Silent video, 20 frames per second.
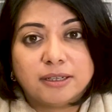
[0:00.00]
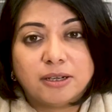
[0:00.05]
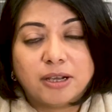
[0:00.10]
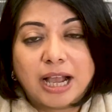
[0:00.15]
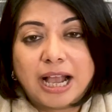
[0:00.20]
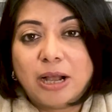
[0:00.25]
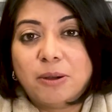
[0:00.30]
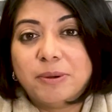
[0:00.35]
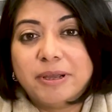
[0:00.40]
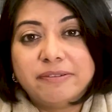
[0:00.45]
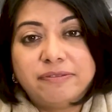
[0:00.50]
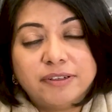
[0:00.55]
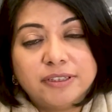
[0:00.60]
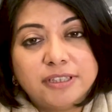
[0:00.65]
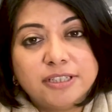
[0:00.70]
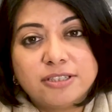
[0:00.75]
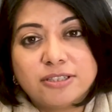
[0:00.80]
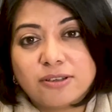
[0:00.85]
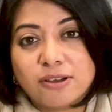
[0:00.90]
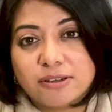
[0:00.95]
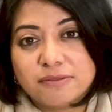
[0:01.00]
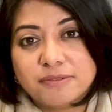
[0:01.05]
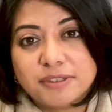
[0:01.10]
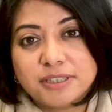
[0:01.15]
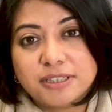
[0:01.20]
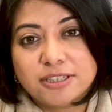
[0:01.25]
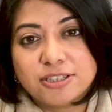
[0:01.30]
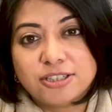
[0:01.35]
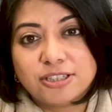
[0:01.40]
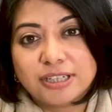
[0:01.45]
However this
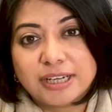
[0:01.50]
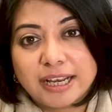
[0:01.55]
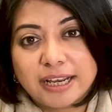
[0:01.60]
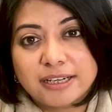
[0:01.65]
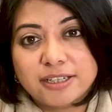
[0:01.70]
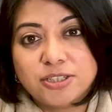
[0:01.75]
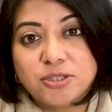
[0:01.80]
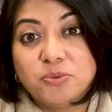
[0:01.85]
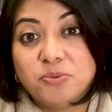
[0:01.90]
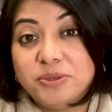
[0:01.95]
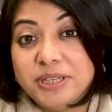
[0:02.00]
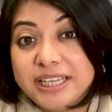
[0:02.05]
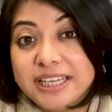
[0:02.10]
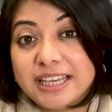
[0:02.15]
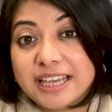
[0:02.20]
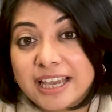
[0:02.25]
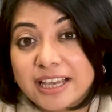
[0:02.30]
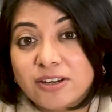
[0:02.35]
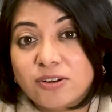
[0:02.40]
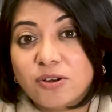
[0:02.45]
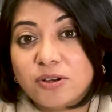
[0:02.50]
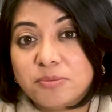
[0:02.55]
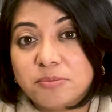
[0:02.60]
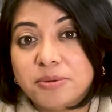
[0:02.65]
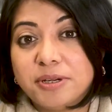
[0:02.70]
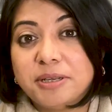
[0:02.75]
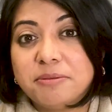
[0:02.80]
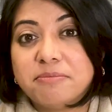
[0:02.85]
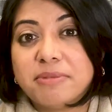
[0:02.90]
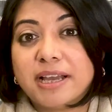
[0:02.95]
conversation ends, we cannot
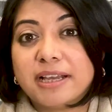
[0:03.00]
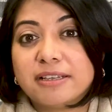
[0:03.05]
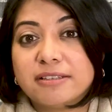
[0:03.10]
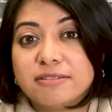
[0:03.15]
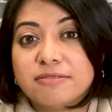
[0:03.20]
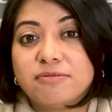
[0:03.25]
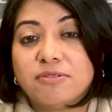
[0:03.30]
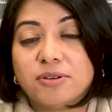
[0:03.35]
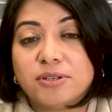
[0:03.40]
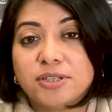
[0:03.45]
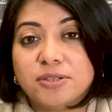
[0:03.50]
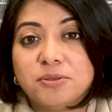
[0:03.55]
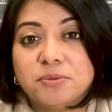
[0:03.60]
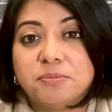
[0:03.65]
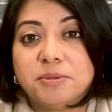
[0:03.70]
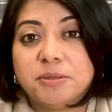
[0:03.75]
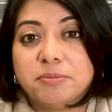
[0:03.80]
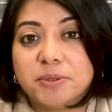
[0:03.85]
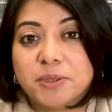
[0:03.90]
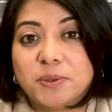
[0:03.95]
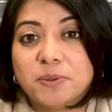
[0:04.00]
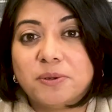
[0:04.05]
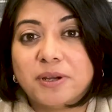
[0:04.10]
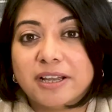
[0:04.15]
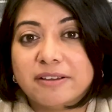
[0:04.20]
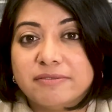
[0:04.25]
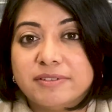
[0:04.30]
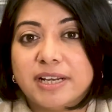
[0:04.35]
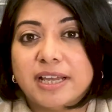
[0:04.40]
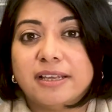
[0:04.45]
bring back the 42 people who
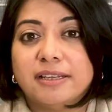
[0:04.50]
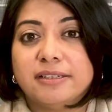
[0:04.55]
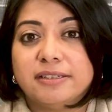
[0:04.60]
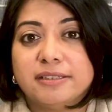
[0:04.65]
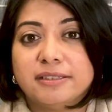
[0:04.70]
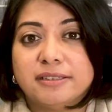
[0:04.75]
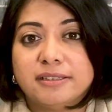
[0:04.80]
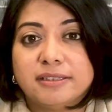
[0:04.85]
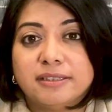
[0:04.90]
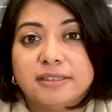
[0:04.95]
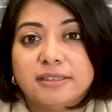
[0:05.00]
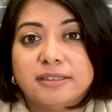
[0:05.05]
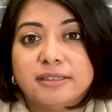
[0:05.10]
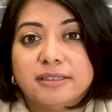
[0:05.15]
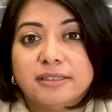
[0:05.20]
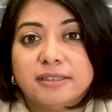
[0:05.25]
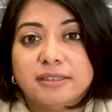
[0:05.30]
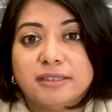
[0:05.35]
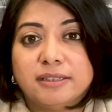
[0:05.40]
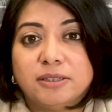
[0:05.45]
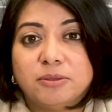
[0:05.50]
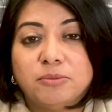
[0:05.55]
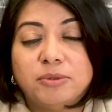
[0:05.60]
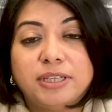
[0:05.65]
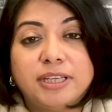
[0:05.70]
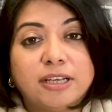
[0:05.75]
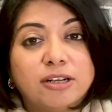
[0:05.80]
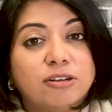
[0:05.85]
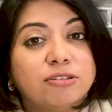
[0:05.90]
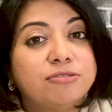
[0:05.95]
have died. We
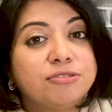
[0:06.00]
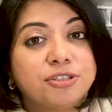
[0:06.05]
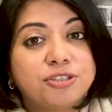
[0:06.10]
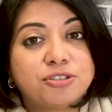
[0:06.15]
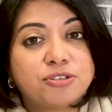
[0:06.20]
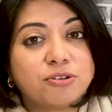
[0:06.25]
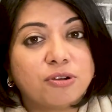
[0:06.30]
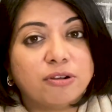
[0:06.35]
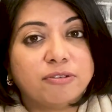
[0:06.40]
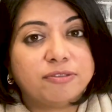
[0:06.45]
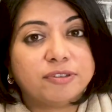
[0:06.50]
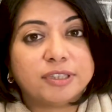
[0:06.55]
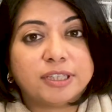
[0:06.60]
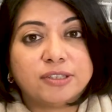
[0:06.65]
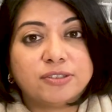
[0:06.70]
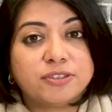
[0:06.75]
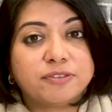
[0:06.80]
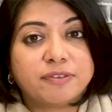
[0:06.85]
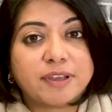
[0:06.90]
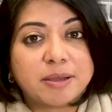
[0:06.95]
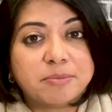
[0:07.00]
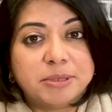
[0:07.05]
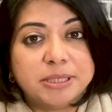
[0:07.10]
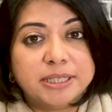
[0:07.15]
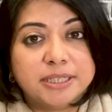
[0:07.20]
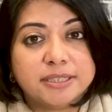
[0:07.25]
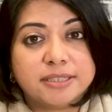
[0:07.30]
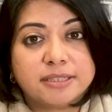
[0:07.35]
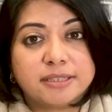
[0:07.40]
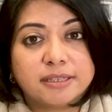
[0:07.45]
cannot restore for those
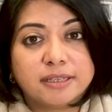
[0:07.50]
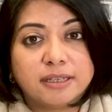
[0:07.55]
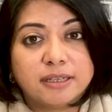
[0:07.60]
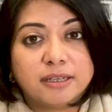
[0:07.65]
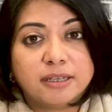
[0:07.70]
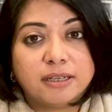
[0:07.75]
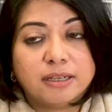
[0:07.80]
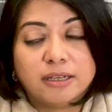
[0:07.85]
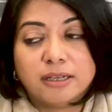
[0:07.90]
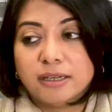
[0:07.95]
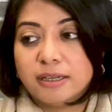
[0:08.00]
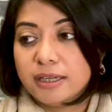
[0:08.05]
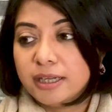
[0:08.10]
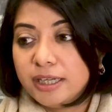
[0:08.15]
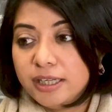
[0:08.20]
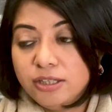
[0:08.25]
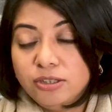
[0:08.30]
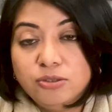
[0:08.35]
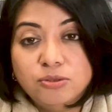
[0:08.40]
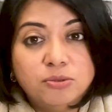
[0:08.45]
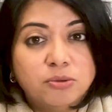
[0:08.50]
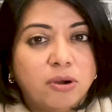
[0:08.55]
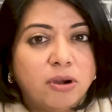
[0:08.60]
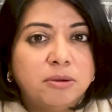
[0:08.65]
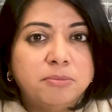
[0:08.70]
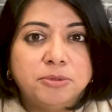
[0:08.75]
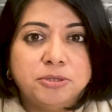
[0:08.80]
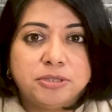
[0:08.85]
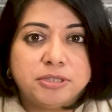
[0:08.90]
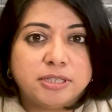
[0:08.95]
families, Hindu
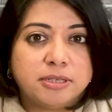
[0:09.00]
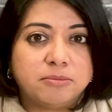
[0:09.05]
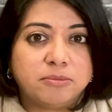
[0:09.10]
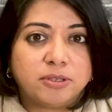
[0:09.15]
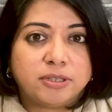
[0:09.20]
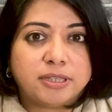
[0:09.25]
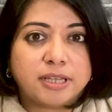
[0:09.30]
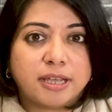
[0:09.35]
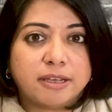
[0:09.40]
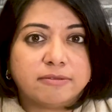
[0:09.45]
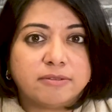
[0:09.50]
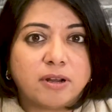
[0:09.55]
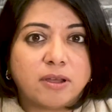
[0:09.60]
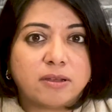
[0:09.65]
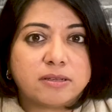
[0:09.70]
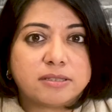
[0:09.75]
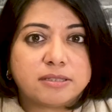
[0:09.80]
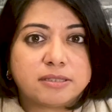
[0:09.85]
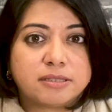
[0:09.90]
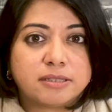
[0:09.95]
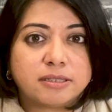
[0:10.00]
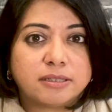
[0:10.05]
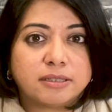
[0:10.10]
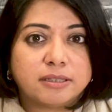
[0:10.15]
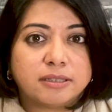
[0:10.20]
or Muslim, what they have lost.